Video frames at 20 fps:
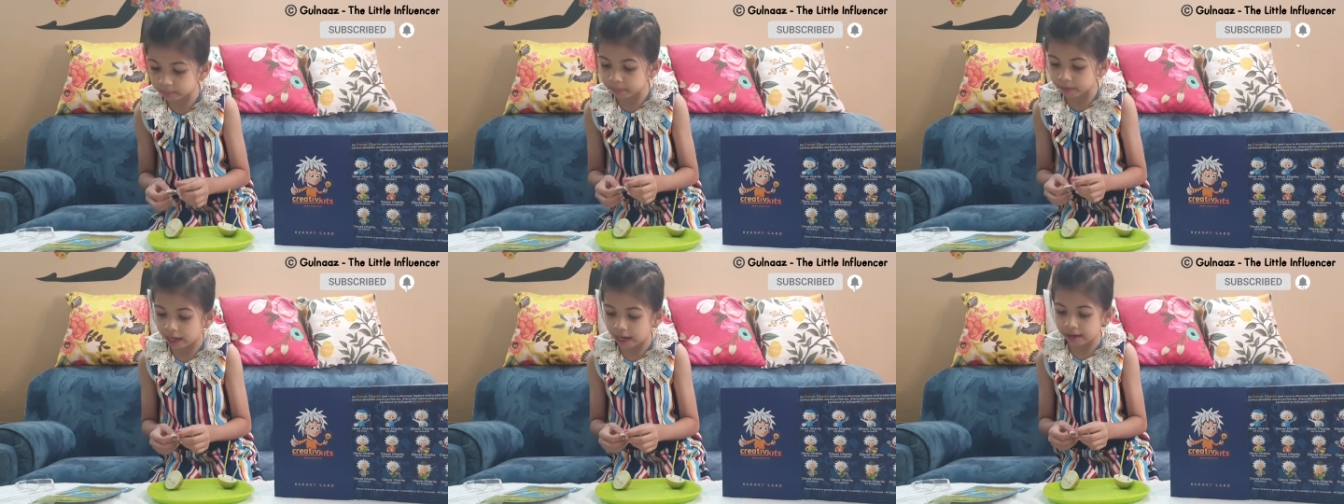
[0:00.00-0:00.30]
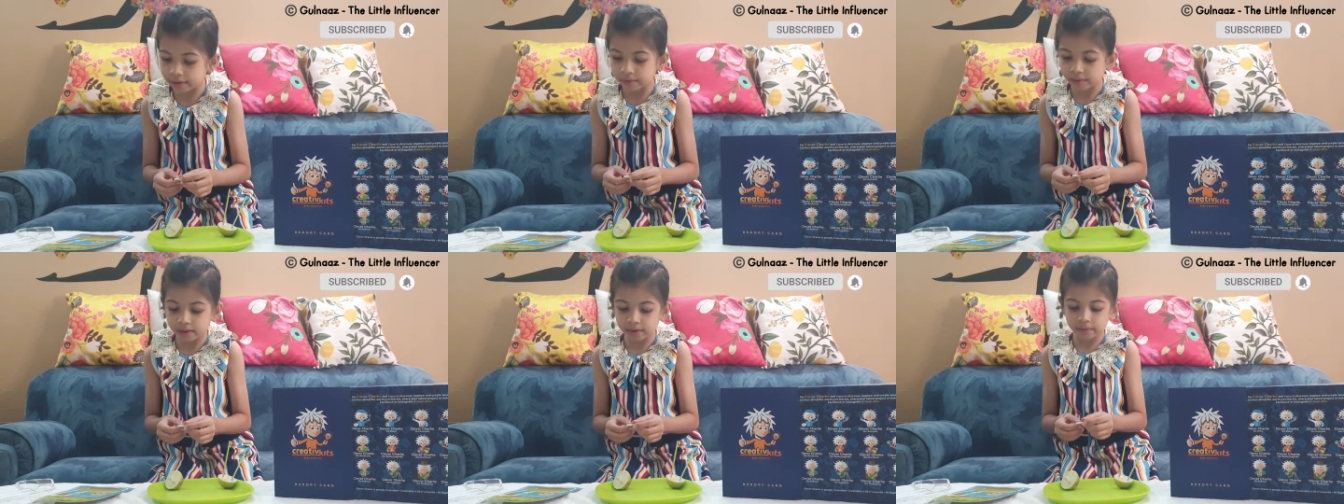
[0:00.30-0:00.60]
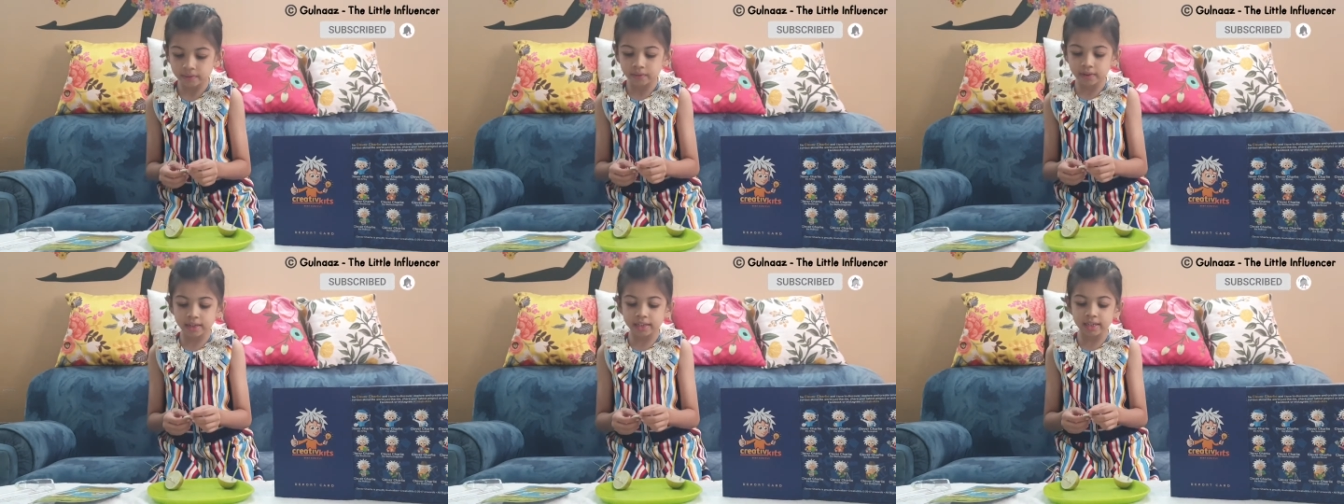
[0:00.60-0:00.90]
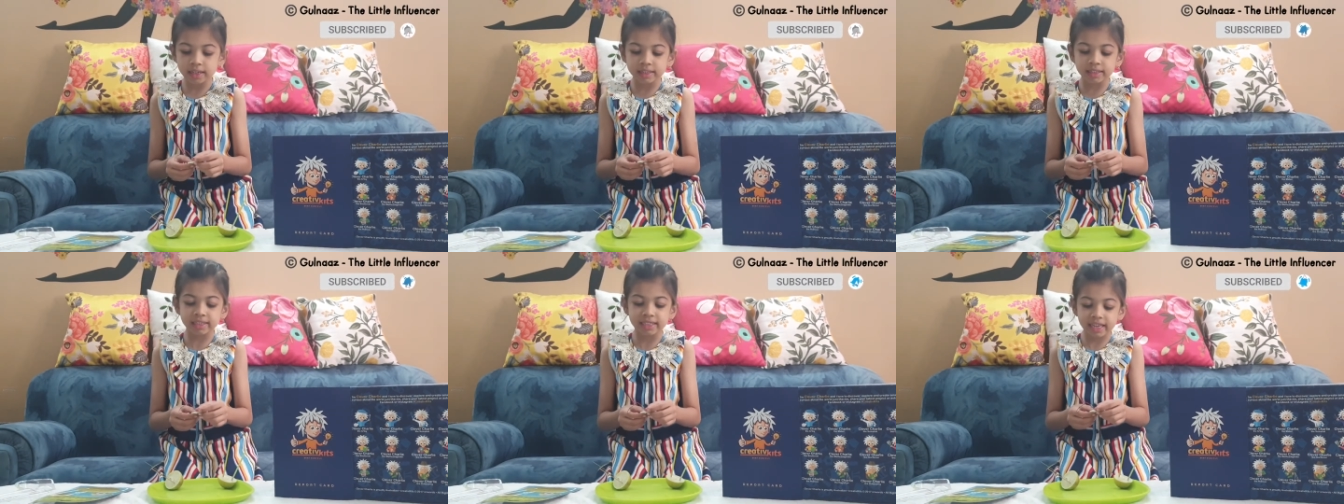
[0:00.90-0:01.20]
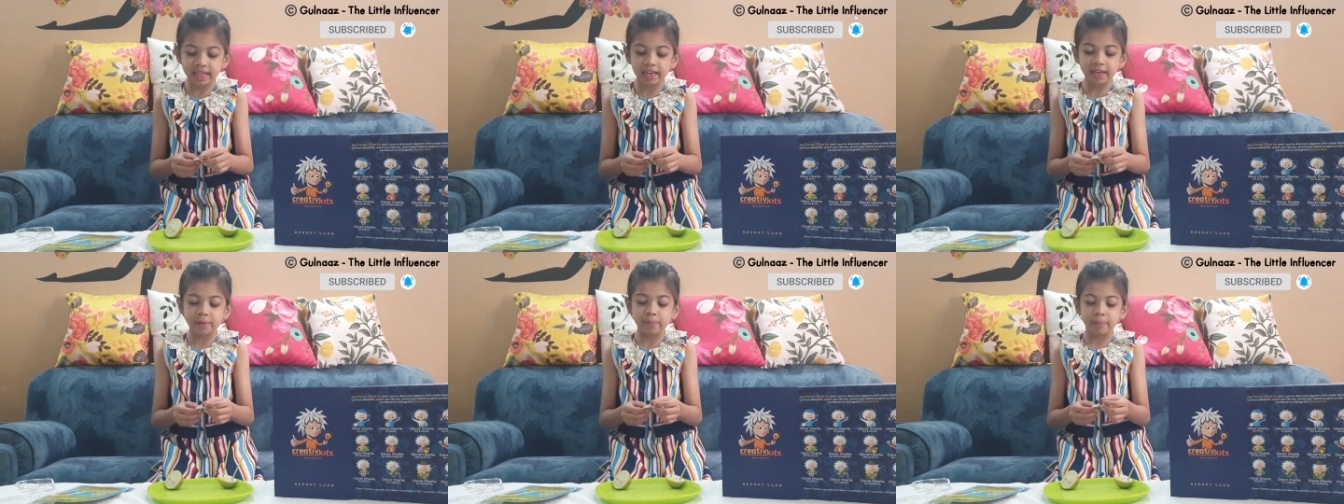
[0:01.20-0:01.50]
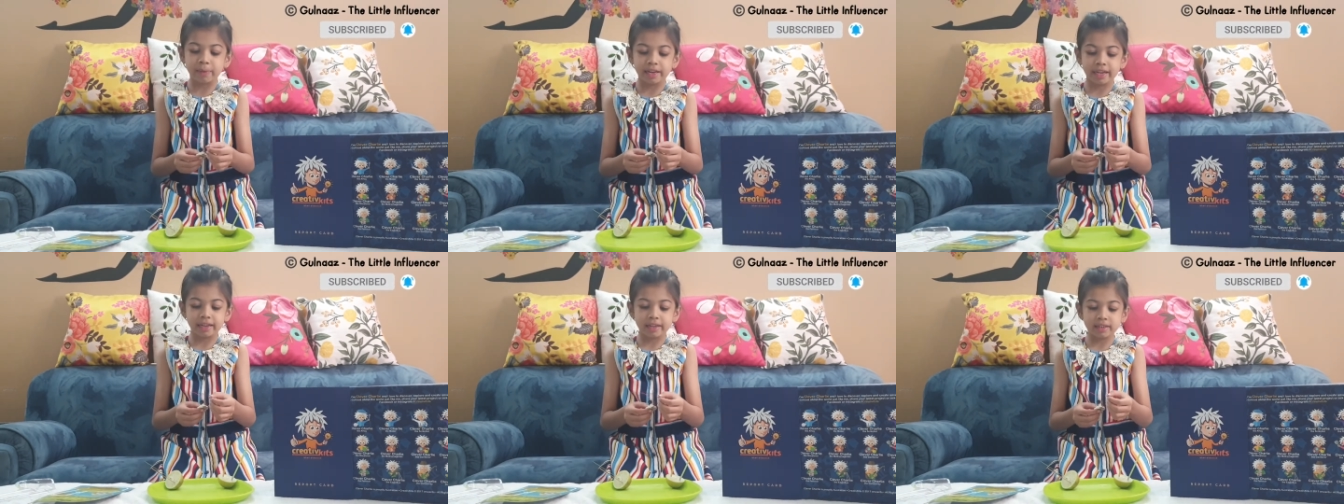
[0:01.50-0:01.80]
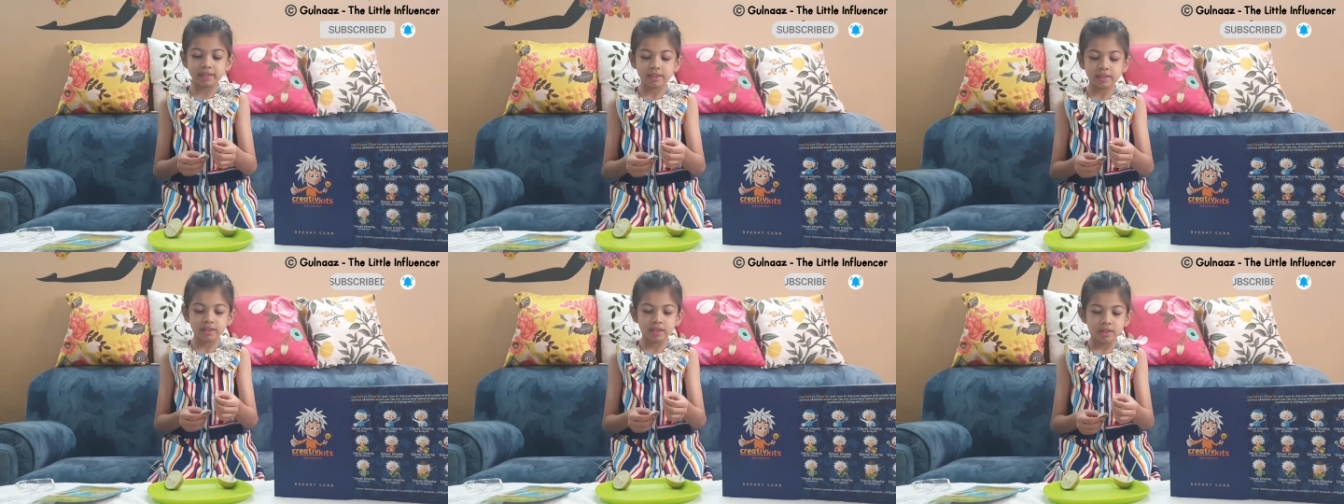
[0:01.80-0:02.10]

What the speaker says: black one with the zinc plate.